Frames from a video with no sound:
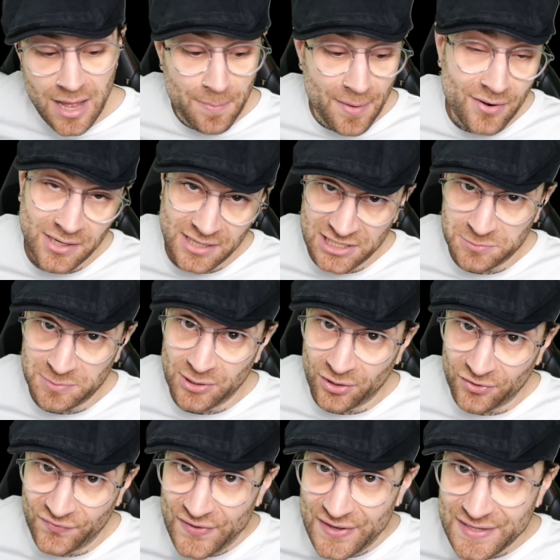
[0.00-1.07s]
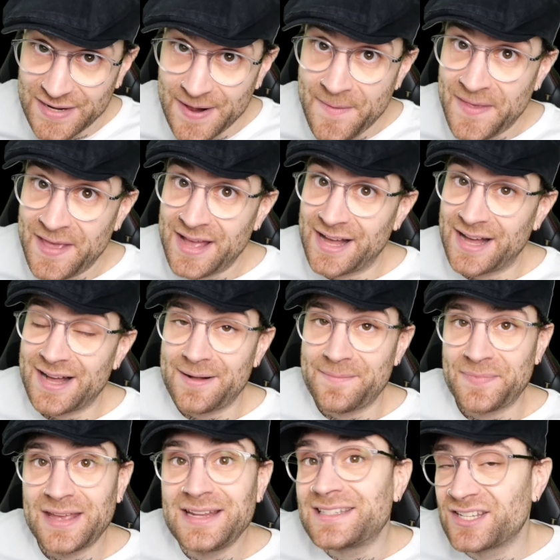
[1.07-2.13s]
Apparently, he's been offered
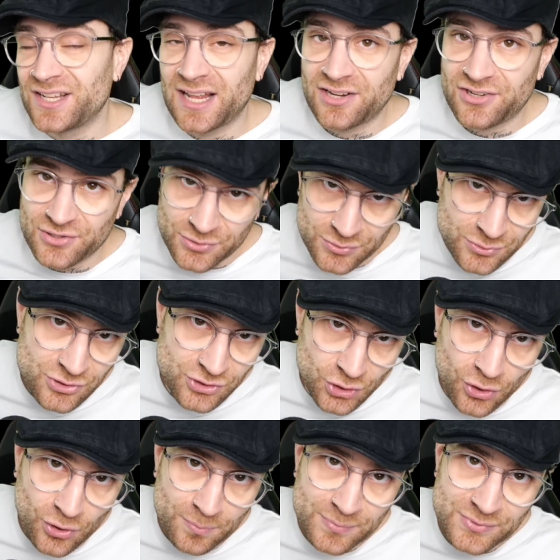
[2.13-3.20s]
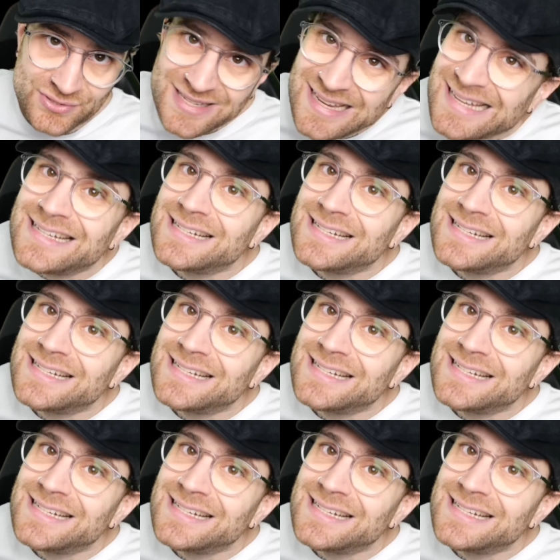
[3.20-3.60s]
international jobs.